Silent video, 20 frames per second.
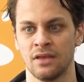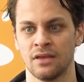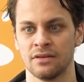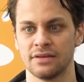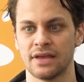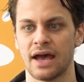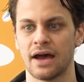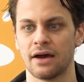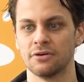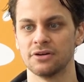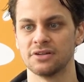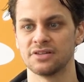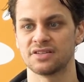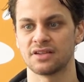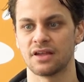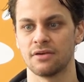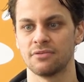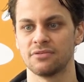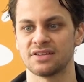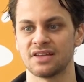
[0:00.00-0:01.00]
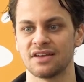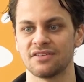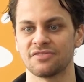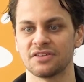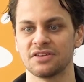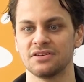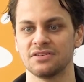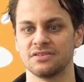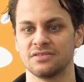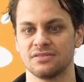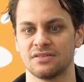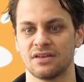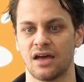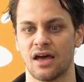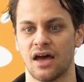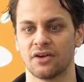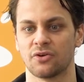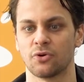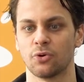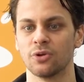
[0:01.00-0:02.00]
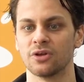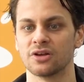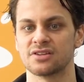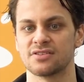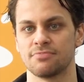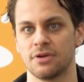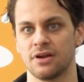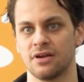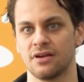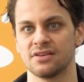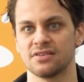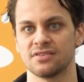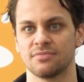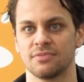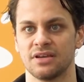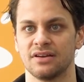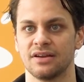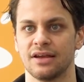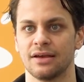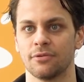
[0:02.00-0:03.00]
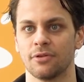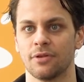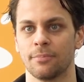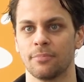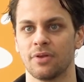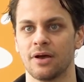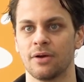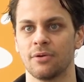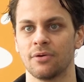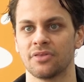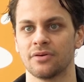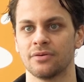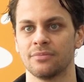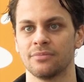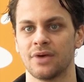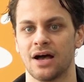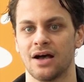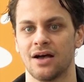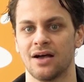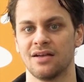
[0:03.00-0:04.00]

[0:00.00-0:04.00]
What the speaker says: Yeah, it was definitely a cool experience being able to play with him.